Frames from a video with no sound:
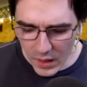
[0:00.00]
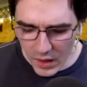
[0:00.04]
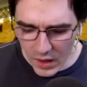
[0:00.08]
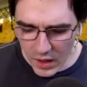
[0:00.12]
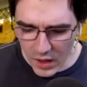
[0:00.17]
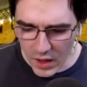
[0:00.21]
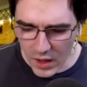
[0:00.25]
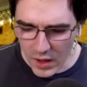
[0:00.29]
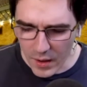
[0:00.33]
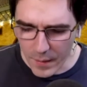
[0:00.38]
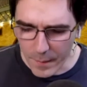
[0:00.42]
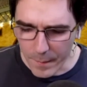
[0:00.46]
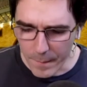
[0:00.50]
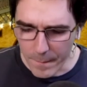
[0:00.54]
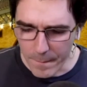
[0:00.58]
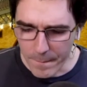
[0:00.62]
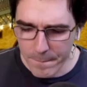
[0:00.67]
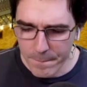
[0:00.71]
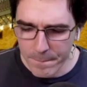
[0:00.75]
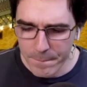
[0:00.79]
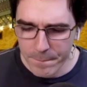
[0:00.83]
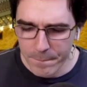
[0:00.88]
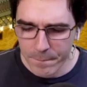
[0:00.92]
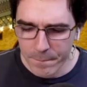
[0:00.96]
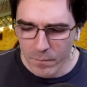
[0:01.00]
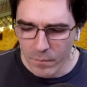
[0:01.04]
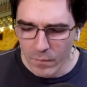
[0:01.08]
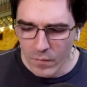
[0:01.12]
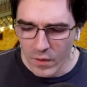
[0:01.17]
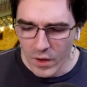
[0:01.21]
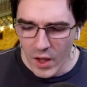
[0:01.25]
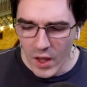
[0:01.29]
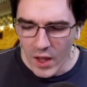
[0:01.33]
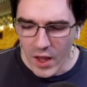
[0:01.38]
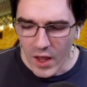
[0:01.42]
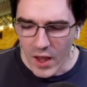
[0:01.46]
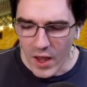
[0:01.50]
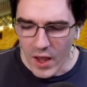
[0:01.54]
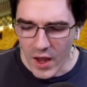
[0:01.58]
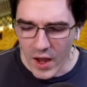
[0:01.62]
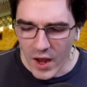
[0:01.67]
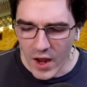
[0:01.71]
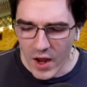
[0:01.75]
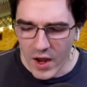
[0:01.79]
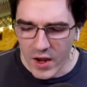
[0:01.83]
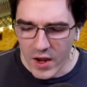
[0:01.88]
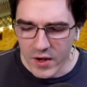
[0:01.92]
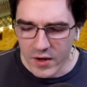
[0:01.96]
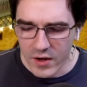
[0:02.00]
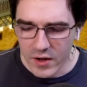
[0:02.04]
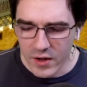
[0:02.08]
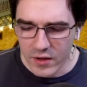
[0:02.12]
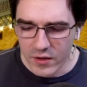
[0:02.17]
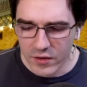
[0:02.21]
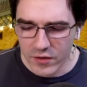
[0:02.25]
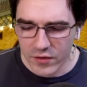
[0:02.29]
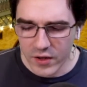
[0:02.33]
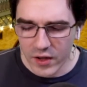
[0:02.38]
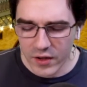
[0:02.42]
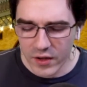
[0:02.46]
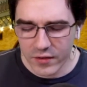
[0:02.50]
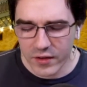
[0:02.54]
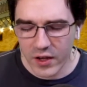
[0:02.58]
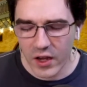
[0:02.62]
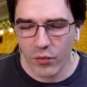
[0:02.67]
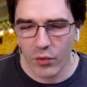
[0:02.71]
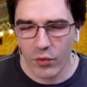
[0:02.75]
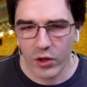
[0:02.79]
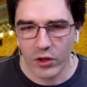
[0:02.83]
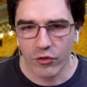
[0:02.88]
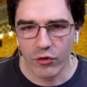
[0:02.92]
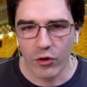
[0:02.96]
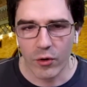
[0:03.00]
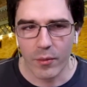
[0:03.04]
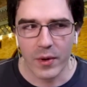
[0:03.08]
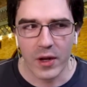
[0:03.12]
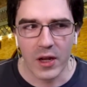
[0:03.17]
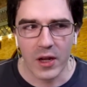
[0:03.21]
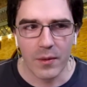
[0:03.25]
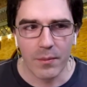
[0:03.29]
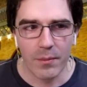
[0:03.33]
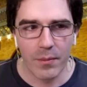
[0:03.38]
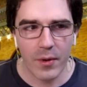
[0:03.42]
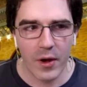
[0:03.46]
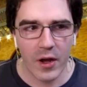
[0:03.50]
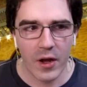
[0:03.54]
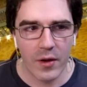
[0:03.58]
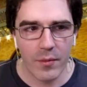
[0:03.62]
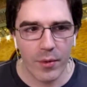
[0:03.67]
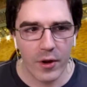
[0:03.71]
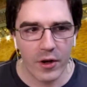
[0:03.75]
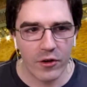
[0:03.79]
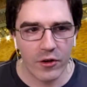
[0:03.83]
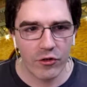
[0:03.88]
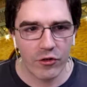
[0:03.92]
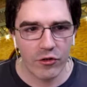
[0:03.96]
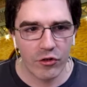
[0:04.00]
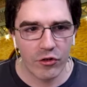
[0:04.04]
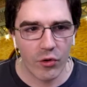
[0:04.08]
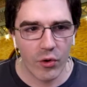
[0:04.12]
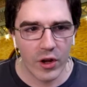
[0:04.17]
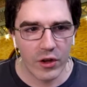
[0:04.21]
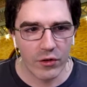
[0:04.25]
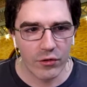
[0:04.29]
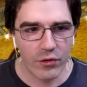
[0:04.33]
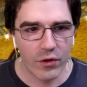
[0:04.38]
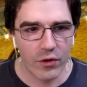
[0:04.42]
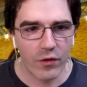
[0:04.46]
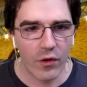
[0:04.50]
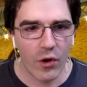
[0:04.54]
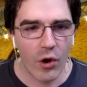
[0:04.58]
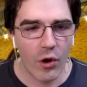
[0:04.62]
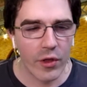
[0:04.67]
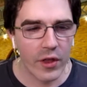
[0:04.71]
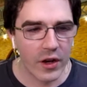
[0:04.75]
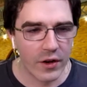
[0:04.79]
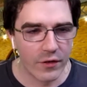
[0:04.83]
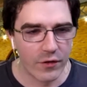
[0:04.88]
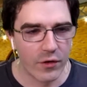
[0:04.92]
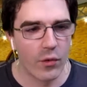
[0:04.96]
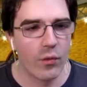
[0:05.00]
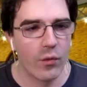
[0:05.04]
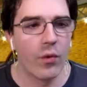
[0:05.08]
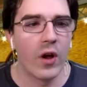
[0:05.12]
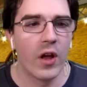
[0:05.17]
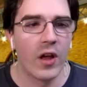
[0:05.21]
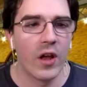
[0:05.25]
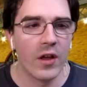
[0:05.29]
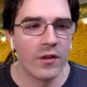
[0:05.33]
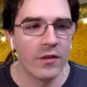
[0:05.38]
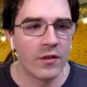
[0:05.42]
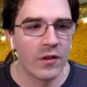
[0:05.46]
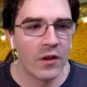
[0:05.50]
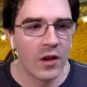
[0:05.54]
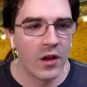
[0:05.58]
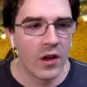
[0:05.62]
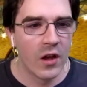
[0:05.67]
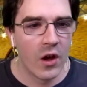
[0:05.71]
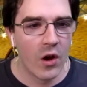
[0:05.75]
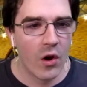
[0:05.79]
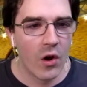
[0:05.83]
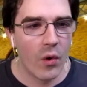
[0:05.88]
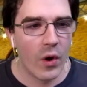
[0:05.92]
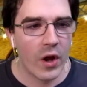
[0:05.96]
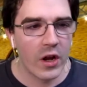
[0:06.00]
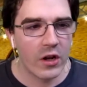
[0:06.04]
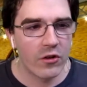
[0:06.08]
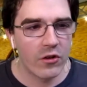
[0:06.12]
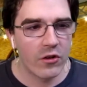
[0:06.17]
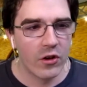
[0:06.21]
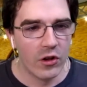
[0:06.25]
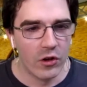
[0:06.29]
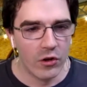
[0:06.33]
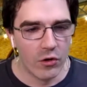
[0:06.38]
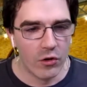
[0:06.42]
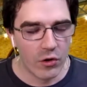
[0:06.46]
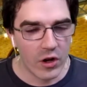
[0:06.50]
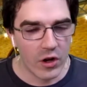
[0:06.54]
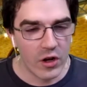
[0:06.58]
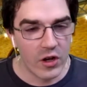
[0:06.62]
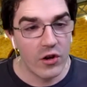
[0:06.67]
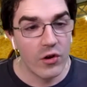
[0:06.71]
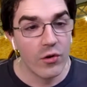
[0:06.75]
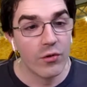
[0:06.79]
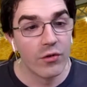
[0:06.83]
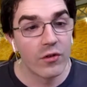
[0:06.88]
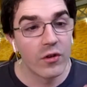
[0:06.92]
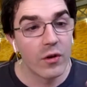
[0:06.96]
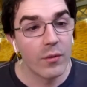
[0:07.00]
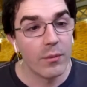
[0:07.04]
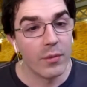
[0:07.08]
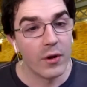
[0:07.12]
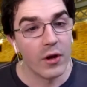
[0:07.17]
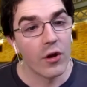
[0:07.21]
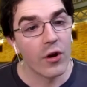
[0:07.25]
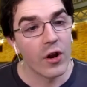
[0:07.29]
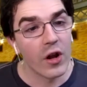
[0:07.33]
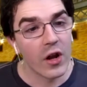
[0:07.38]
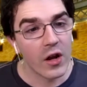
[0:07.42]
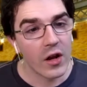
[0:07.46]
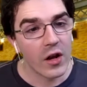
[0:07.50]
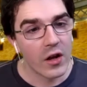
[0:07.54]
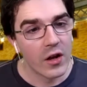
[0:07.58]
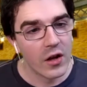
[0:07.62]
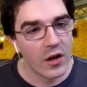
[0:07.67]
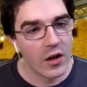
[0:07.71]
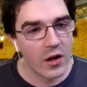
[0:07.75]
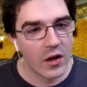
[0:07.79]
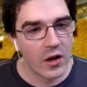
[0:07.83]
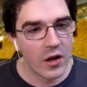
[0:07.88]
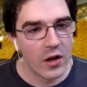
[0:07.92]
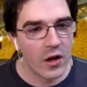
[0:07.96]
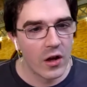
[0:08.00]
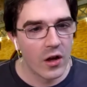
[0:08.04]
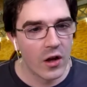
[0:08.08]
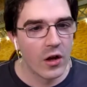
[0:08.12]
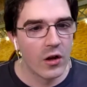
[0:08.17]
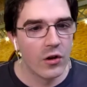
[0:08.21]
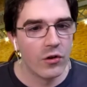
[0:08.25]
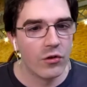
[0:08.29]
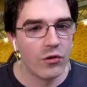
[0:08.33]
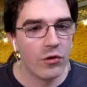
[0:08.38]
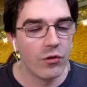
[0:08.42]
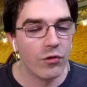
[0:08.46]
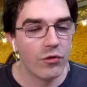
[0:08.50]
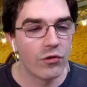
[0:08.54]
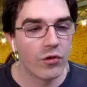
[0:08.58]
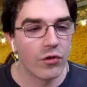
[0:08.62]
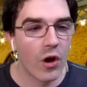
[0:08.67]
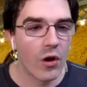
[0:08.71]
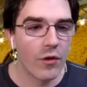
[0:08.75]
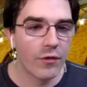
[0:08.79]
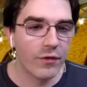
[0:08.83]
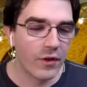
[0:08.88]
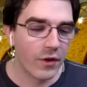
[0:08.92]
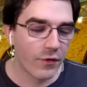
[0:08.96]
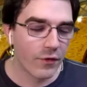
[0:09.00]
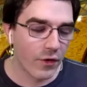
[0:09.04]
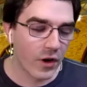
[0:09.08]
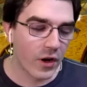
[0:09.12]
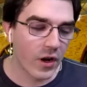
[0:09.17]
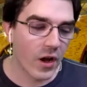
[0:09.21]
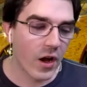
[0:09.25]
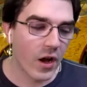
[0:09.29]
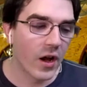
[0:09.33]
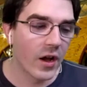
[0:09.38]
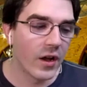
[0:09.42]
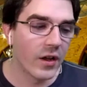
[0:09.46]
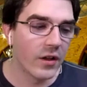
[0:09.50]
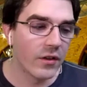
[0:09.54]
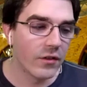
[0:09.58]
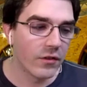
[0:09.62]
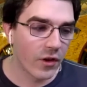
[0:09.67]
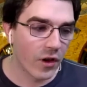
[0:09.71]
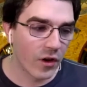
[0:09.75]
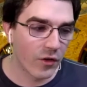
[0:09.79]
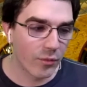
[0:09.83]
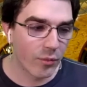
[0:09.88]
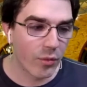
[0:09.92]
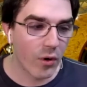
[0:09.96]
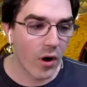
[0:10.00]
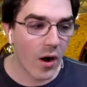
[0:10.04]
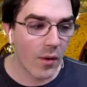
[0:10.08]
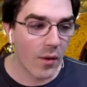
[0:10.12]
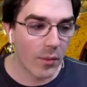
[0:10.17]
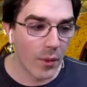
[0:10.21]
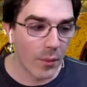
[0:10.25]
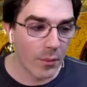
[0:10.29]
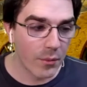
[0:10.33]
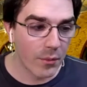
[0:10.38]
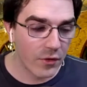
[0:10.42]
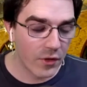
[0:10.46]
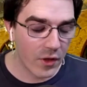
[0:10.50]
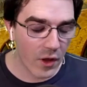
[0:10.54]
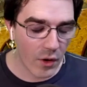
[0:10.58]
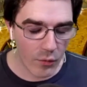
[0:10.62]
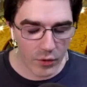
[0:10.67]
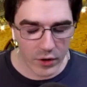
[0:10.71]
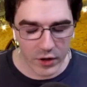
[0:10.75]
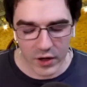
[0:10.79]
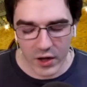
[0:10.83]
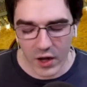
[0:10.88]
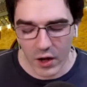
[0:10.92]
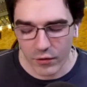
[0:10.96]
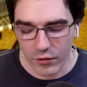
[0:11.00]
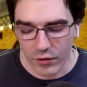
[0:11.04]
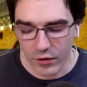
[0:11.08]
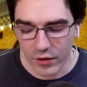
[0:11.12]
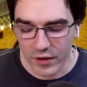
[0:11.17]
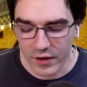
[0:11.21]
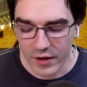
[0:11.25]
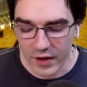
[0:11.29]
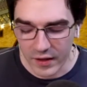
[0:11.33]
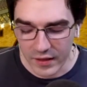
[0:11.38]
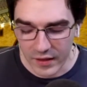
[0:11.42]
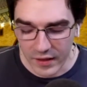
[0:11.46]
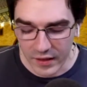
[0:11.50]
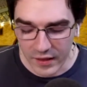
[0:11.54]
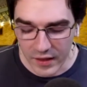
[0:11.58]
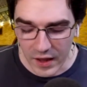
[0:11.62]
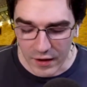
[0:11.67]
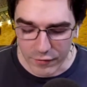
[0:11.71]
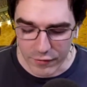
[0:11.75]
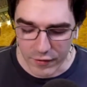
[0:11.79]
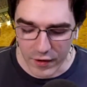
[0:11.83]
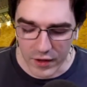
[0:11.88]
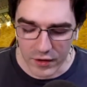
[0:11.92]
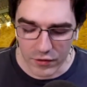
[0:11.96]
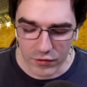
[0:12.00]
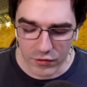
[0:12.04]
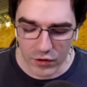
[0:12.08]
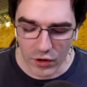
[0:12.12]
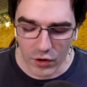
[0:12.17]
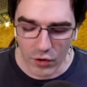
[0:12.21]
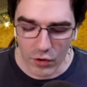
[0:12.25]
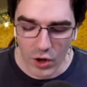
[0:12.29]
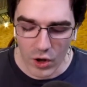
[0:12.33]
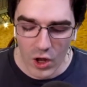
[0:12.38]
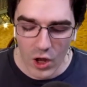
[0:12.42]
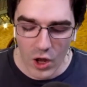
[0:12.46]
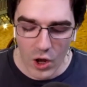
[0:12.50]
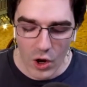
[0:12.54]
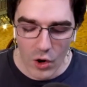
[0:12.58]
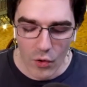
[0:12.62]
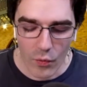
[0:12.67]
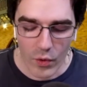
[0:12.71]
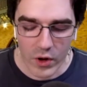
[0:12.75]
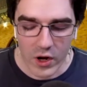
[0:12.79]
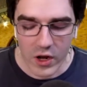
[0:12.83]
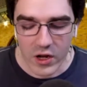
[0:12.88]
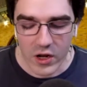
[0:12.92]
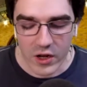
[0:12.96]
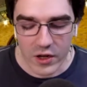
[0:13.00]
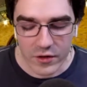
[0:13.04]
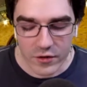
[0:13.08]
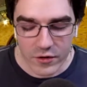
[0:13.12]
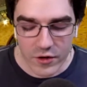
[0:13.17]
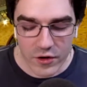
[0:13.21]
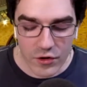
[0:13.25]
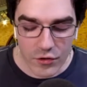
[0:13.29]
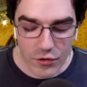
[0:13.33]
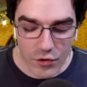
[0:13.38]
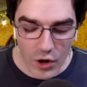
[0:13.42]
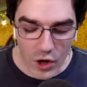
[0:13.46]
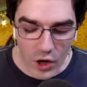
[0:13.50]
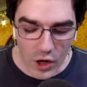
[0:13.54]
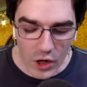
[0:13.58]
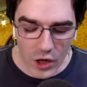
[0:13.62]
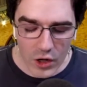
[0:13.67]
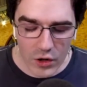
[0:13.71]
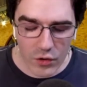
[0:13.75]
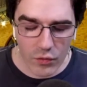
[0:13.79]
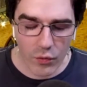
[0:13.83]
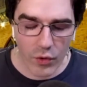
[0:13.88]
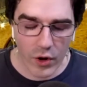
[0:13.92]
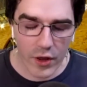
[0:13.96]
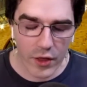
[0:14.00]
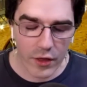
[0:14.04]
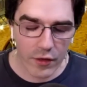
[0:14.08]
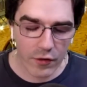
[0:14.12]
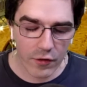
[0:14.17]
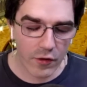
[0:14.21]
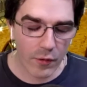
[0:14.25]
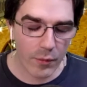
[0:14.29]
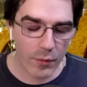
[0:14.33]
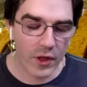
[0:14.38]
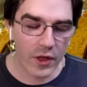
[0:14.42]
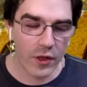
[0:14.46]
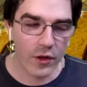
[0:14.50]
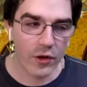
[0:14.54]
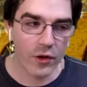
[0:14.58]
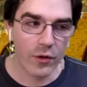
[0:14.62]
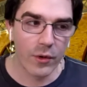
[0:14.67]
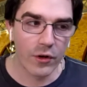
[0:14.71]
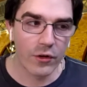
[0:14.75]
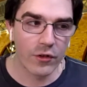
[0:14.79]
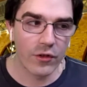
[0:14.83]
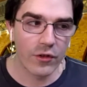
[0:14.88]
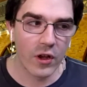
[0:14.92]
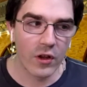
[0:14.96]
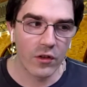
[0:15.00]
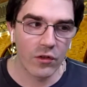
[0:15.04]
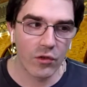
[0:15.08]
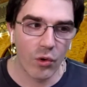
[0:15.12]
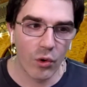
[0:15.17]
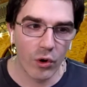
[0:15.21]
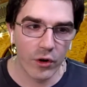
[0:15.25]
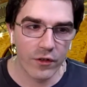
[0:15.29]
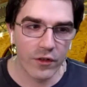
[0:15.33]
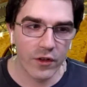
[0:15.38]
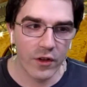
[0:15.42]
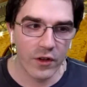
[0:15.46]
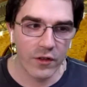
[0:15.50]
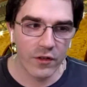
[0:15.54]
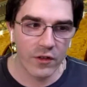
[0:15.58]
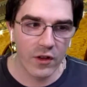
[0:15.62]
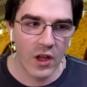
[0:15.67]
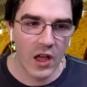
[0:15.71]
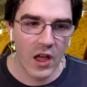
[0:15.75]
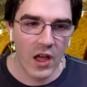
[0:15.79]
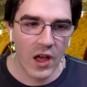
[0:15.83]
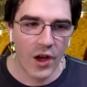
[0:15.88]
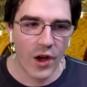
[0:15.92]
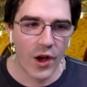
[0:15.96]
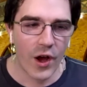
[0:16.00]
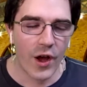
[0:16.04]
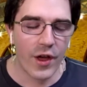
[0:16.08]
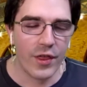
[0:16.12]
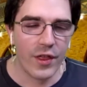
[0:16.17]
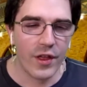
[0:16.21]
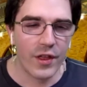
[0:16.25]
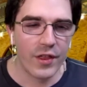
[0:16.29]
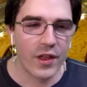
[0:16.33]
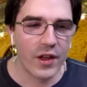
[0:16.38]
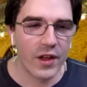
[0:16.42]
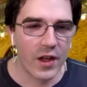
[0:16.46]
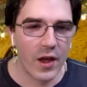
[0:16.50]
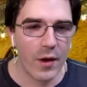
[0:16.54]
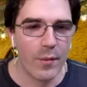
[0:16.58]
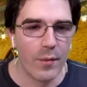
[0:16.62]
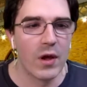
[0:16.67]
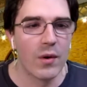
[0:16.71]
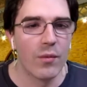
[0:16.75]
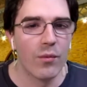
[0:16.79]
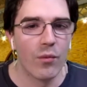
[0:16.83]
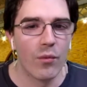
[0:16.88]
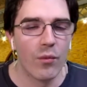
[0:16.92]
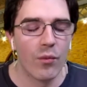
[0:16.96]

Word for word: um, and CS10 really drew me in by by showing sort of all the different ways which you can use computing to solve different kinds of problems that would encounter in the daily life. And so when I continued on with some of the other computer science courses, I think that gave me a,